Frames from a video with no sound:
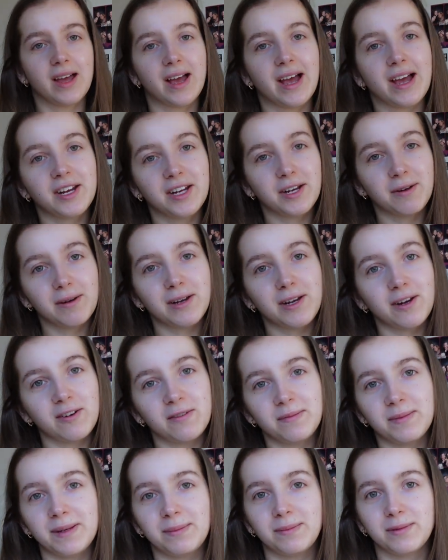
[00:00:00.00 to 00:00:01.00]
I know a lot
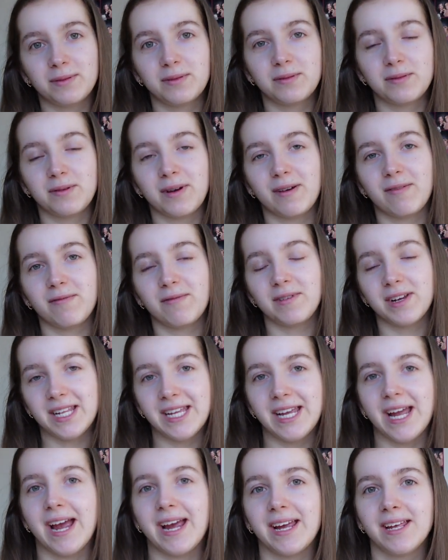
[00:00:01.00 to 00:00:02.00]
of people
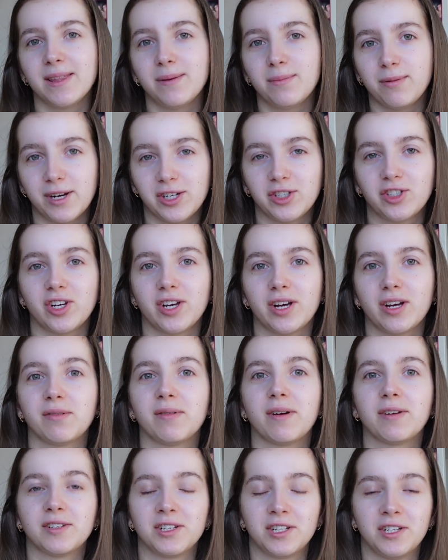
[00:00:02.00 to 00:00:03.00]
really hate the pressure
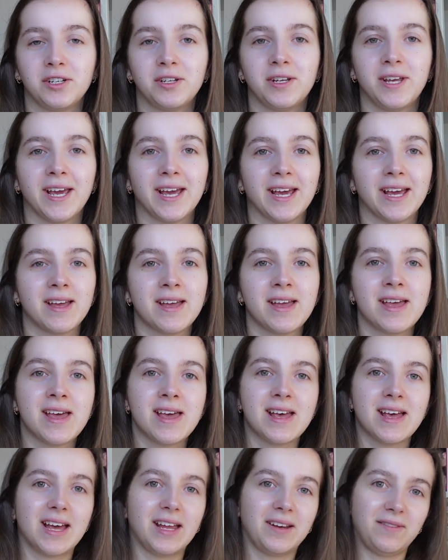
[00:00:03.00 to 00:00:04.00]
around a new year
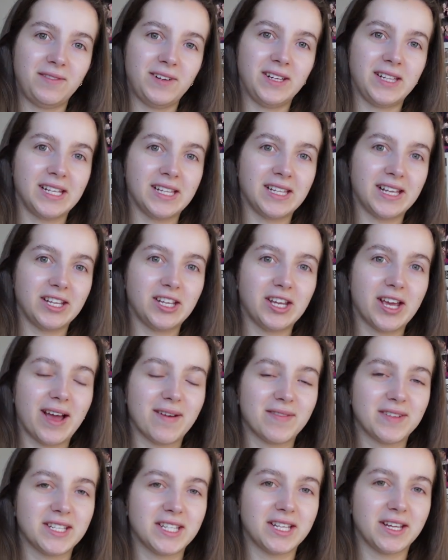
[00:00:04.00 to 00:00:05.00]
and feeling that you
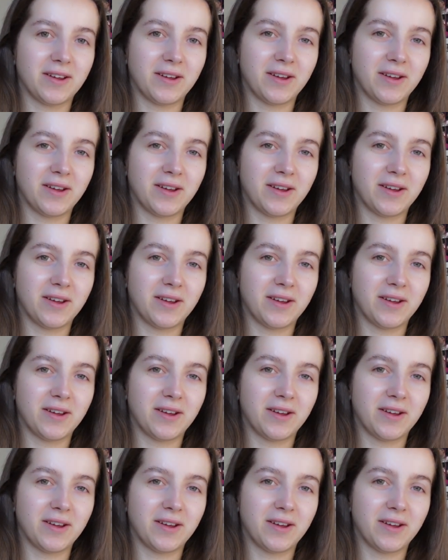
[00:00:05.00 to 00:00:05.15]
have to